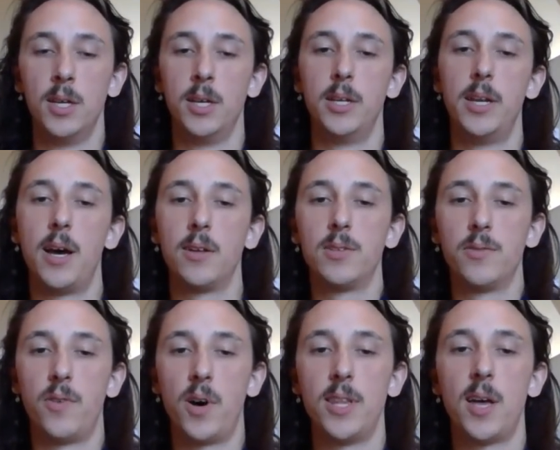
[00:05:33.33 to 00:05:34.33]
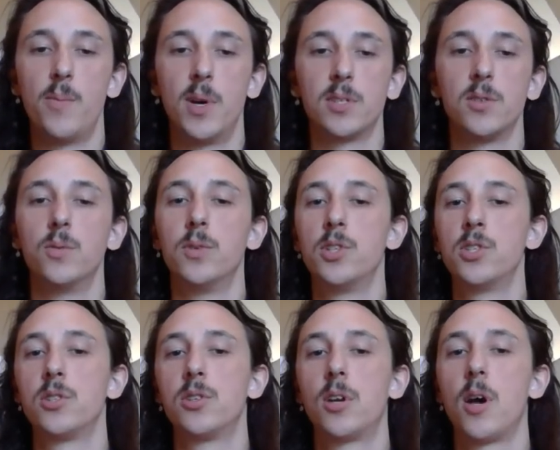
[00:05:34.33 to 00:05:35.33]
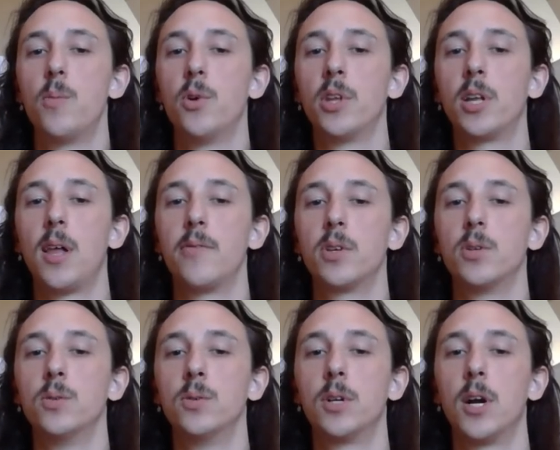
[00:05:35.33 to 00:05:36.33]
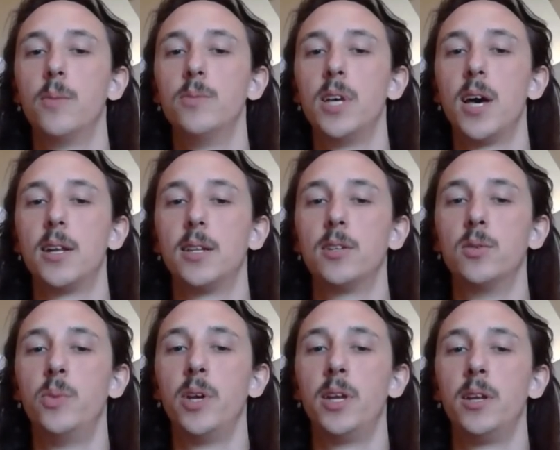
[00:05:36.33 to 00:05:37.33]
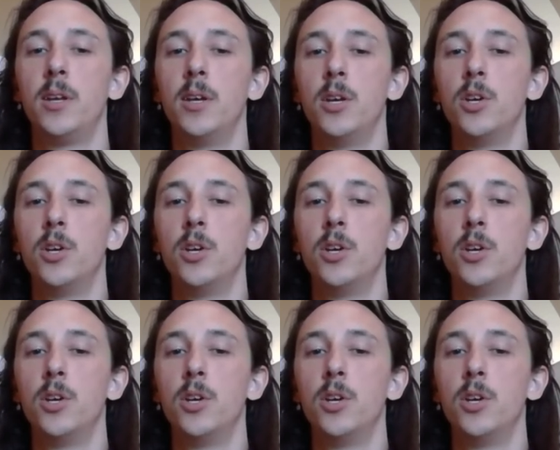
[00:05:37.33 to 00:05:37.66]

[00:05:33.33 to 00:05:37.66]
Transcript: Now to find that muscle, we just come on the clavicle, come down a little bit,